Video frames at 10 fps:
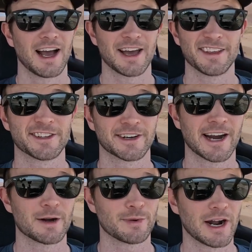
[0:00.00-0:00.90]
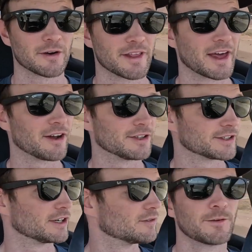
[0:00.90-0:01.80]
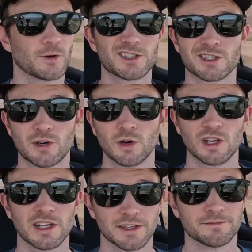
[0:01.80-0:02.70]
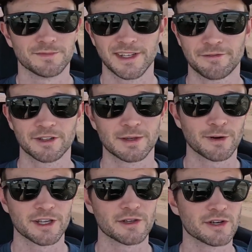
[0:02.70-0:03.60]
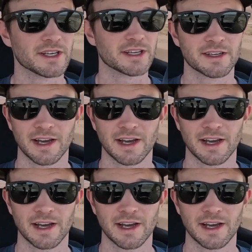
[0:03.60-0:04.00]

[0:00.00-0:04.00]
I they're kind of proud of that also, which is cool and definitely pretty unique.